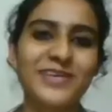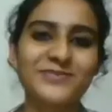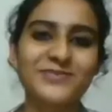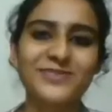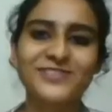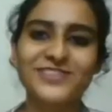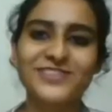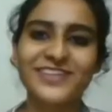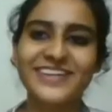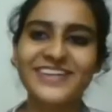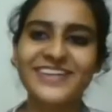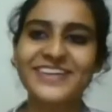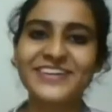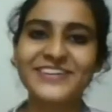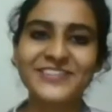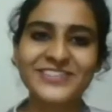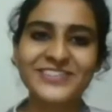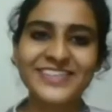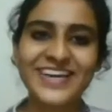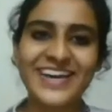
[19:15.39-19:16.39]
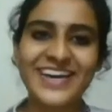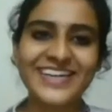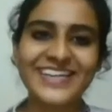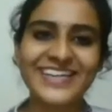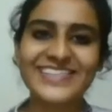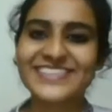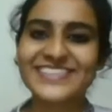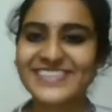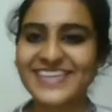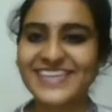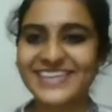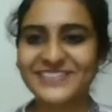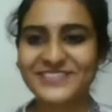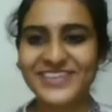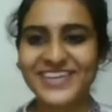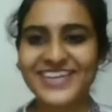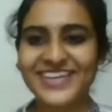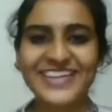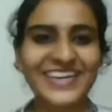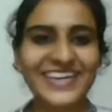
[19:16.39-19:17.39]
That was really a good guidance that
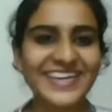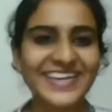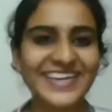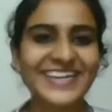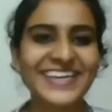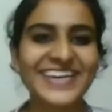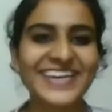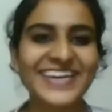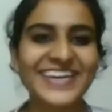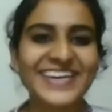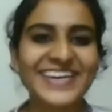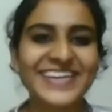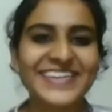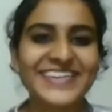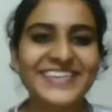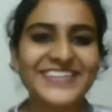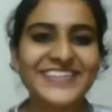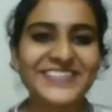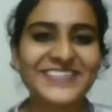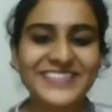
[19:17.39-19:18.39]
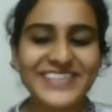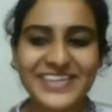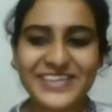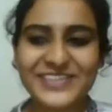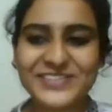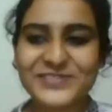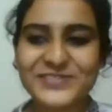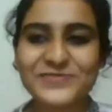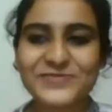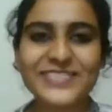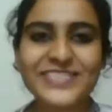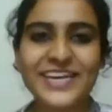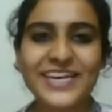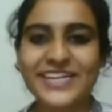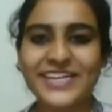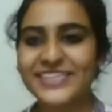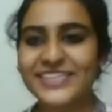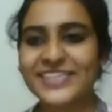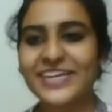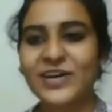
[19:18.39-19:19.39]
we can get. Thank you so much.
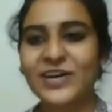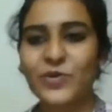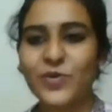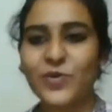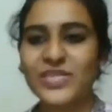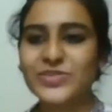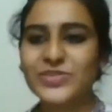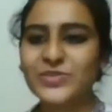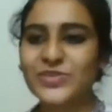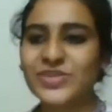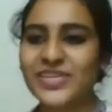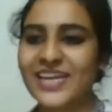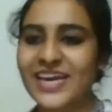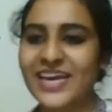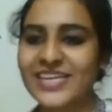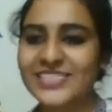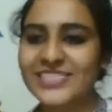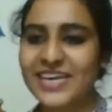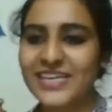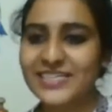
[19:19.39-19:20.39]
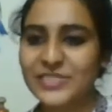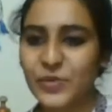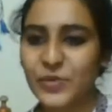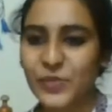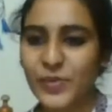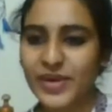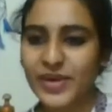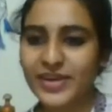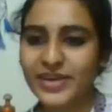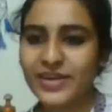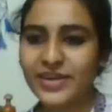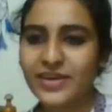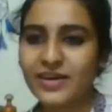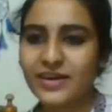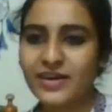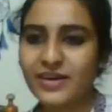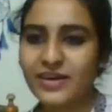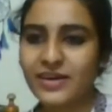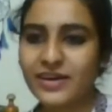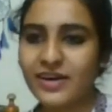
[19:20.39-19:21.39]
And one student has asked a query,
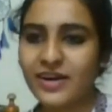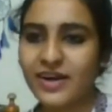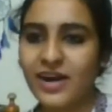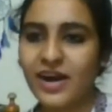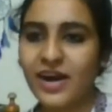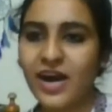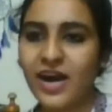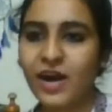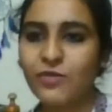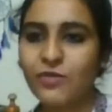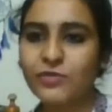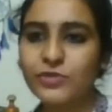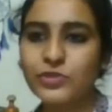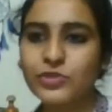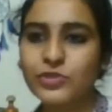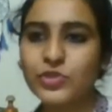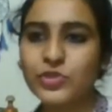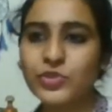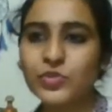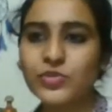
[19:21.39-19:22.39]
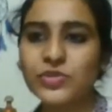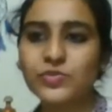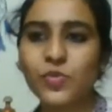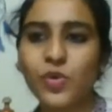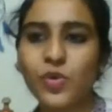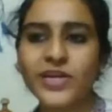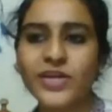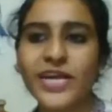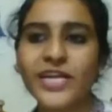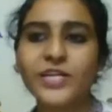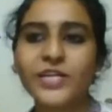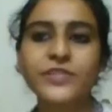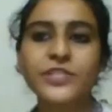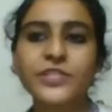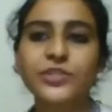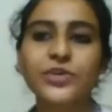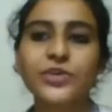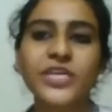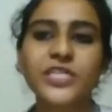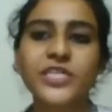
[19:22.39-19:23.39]
how to choose what kind of
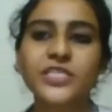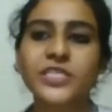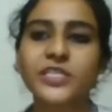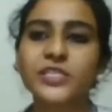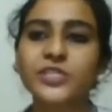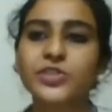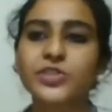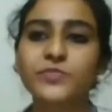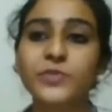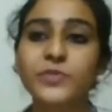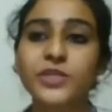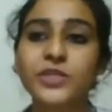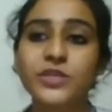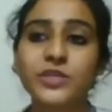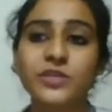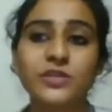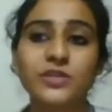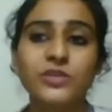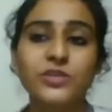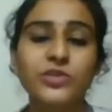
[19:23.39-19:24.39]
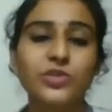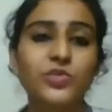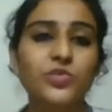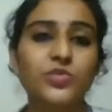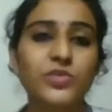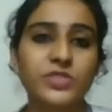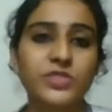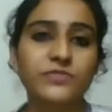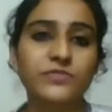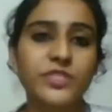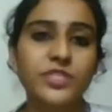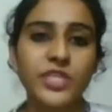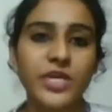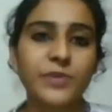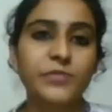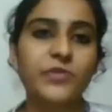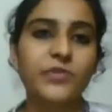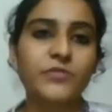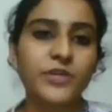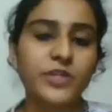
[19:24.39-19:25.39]
interrogation should be used, which
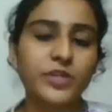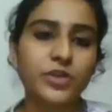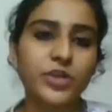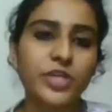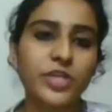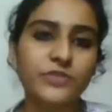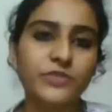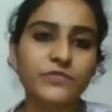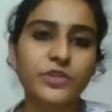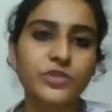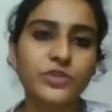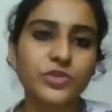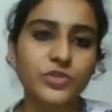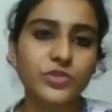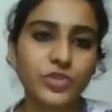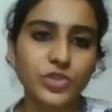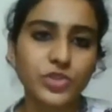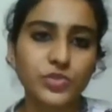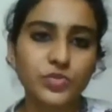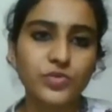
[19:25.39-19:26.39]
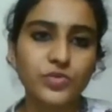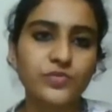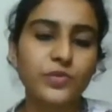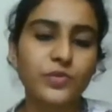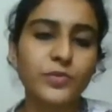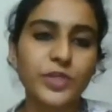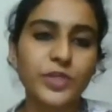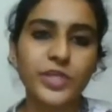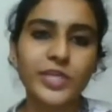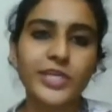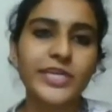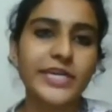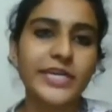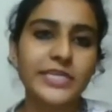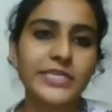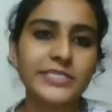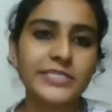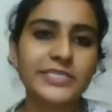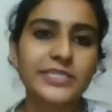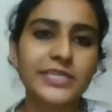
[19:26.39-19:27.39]
type of interrogation we should choose for a particular
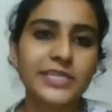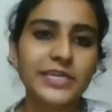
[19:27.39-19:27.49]
case.